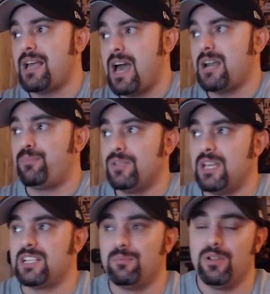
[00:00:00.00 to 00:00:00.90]
it kind of
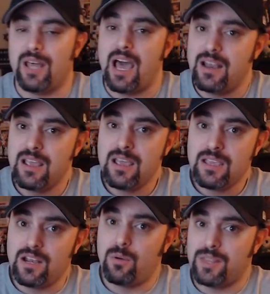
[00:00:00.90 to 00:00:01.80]
predictable that,
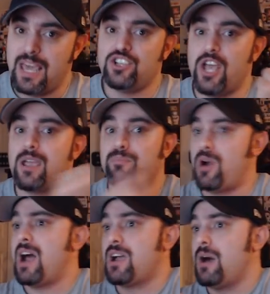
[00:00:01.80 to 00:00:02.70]
you know, with AJ and
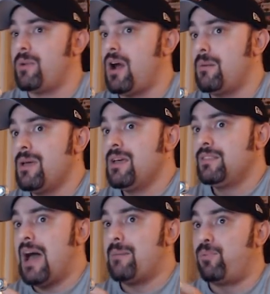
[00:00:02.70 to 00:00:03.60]
Brock coming up,
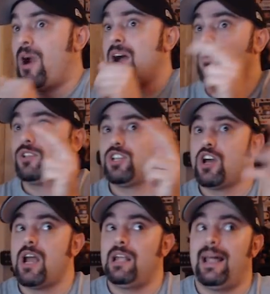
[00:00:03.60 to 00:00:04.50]
that Brock wasn't
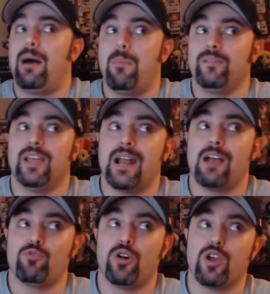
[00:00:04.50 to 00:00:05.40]
going to allow Monday
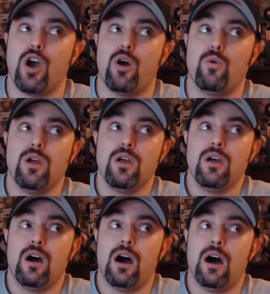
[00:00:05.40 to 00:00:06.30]
Night Raw to go
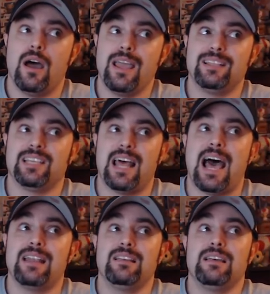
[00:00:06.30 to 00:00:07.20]
uh, into
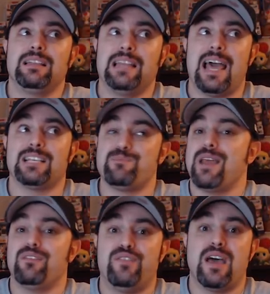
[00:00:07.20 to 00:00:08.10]
that last
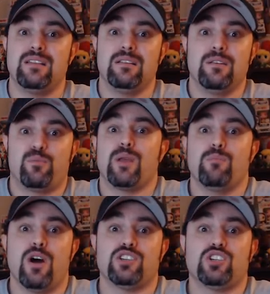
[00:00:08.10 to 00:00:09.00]
main event pretty
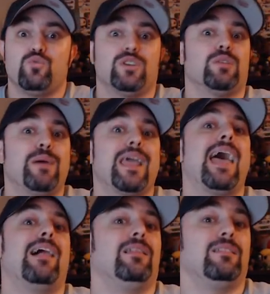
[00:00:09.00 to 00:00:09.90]
much with the big
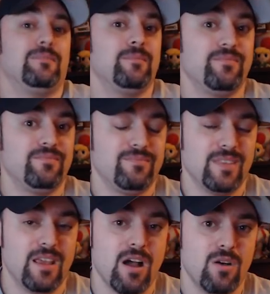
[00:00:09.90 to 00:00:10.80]
L
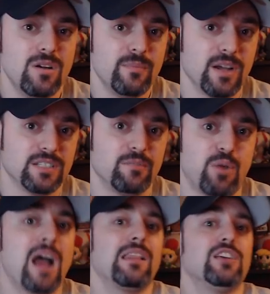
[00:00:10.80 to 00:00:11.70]
you know, because if
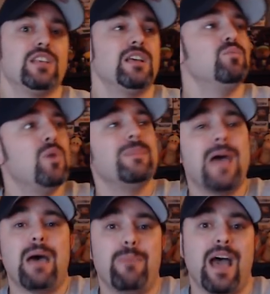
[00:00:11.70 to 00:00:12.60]
Brock Lesnar didn't win
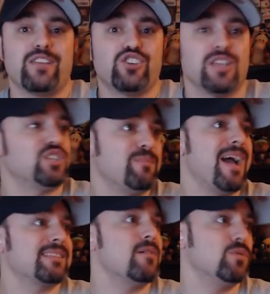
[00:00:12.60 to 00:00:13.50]
that match, then
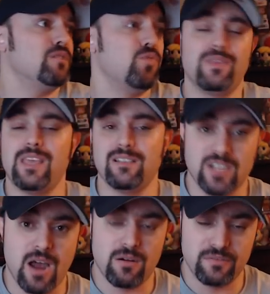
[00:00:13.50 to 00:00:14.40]
SmackDown would have won the
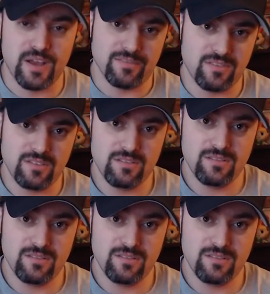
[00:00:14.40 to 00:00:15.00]
entire event.